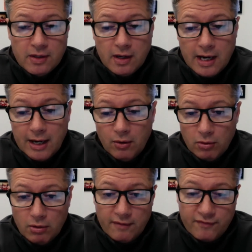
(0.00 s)

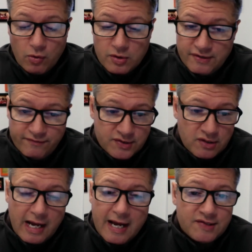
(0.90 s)
Or, of course, if his
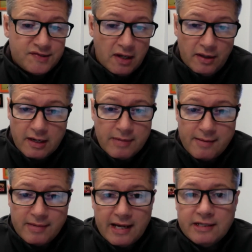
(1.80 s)
client's telling him,
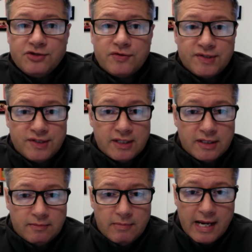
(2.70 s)
I'm not interested
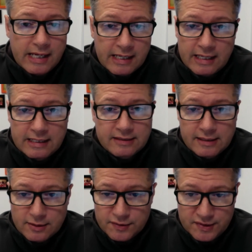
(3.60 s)
in making any
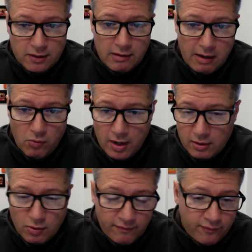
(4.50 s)
deals here, I want to
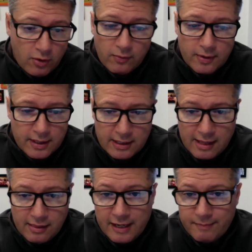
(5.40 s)
go forward and
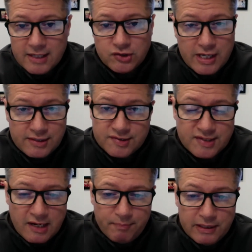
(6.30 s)
I like my chances
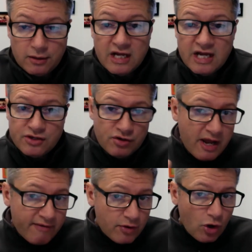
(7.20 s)
on appeal. You
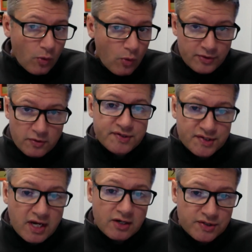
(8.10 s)
never know what those
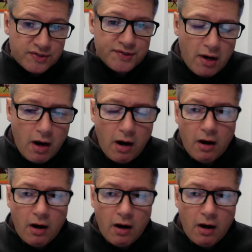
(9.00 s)
discussions are,